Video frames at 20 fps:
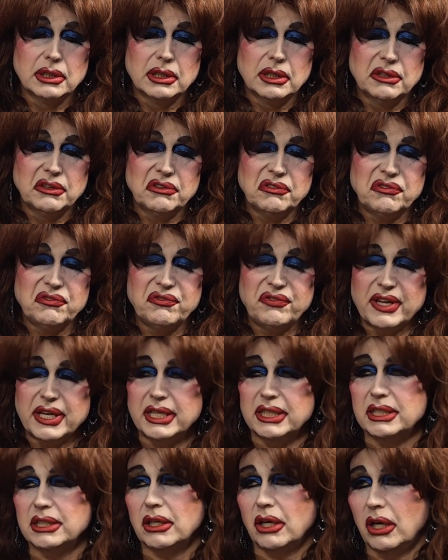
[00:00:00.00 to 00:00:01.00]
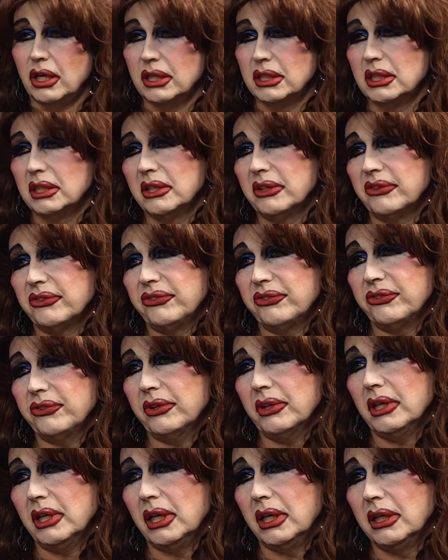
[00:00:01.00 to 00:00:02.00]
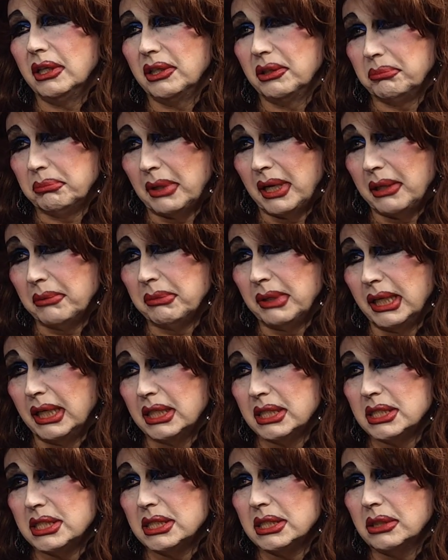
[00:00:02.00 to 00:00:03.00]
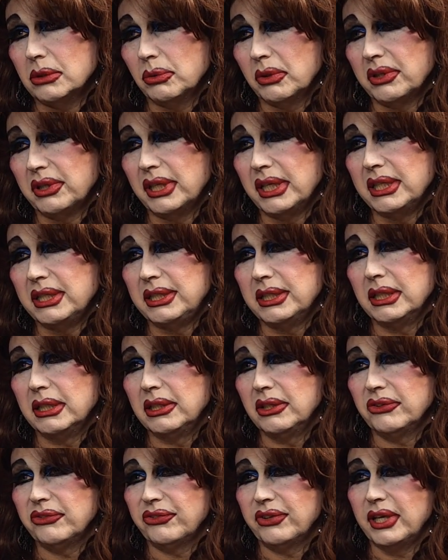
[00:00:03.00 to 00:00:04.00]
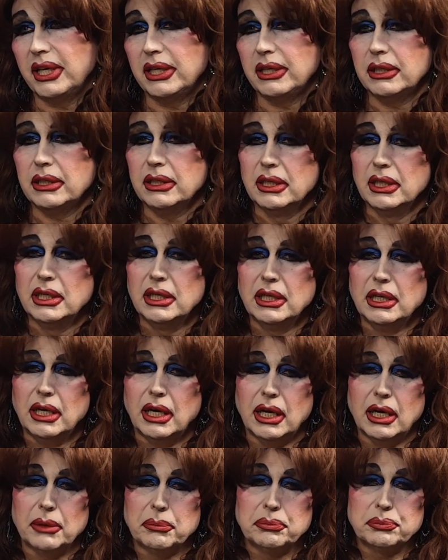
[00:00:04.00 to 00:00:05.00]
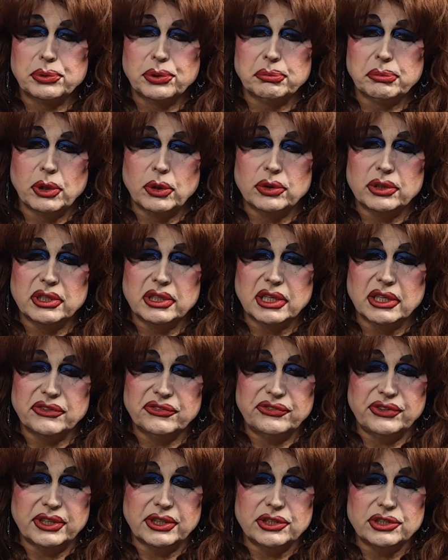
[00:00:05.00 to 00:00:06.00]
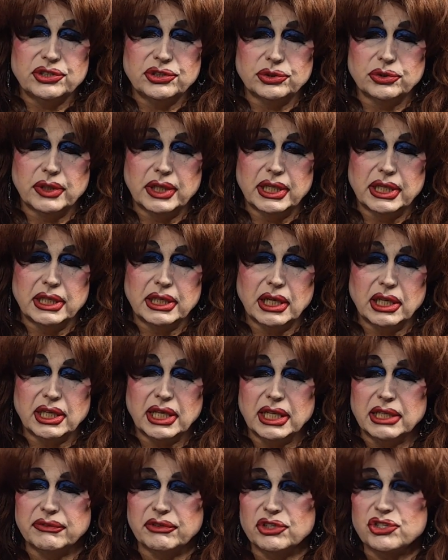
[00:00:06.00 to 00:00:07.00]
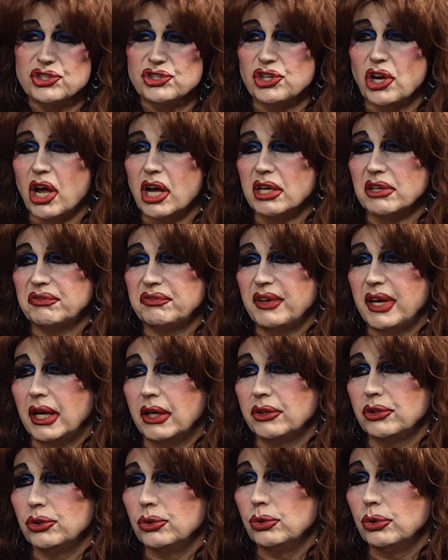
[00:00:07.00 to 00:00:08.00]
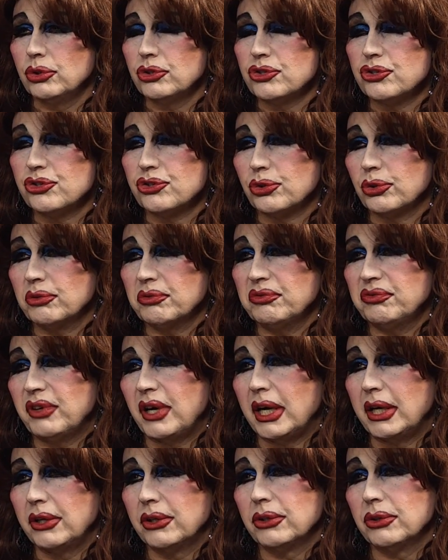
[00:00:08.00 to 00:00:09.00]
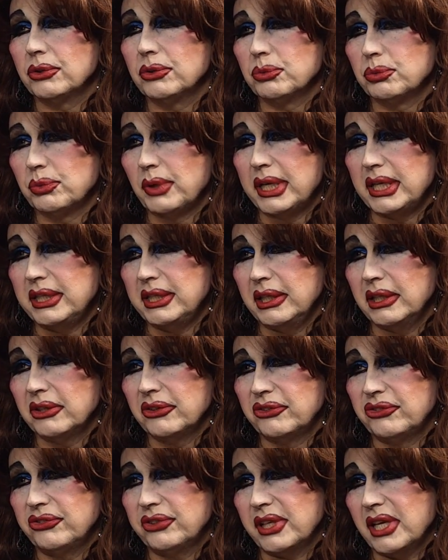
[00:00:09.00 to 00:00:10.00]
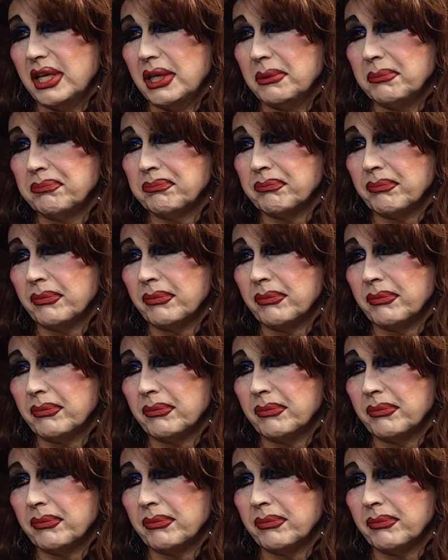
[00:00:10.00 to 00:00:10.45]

fed on us, uh, in my mind. What they did is they uh, promoted us into a, a kind of a shock value, surefire rating scheme